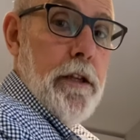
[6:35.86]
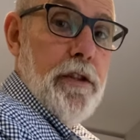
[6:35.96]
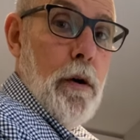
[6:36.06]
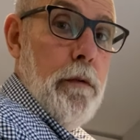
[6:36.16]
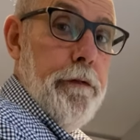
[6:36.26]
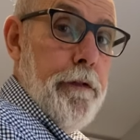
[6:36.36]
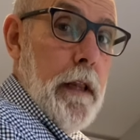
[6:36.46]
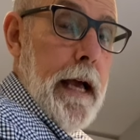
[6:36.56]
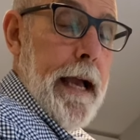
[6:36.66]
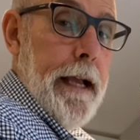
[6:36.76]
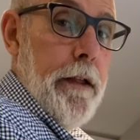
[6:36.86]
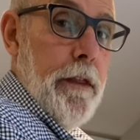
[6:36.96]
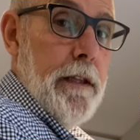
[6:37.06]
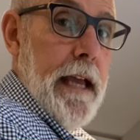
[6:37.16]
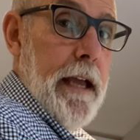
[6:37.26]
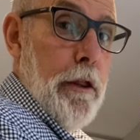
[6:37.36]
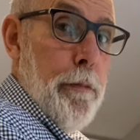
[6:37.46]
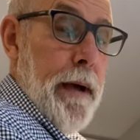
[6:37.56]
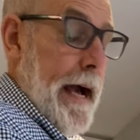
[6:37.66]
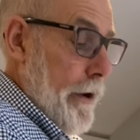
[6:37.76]
his own flag the day of the
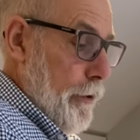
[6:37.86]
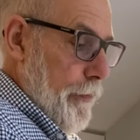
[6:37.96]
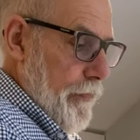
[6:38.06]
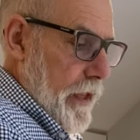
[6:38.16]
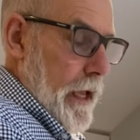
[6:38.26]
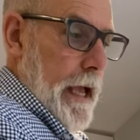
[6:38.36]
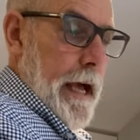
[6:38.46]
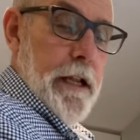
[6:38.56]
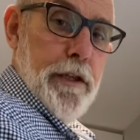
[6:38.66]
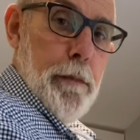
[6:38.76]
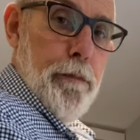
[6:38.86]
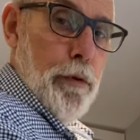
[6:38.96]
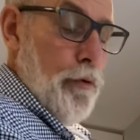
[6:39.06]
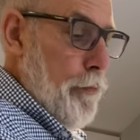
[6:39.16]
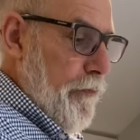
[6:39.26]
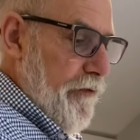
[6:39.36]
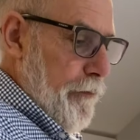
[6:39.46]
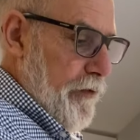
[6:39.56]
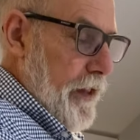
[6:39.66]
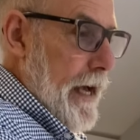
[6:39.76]
battle. And it's a blue
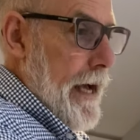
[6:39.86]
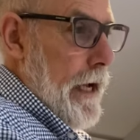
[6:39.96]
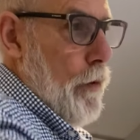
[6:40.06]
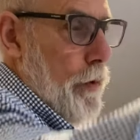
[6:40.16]
flag